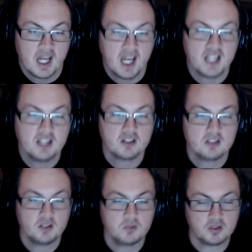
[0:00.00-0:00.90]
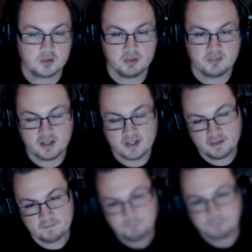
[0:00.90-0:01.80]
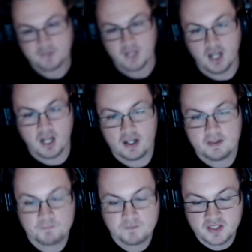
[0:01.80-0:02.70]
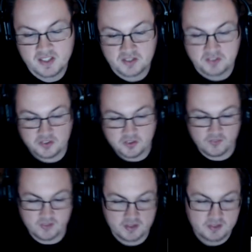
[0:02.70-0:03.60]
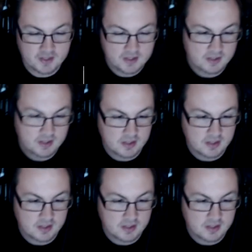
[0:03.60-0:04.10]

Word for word: Hey guys, it's for Smith Um, it's still Thursday.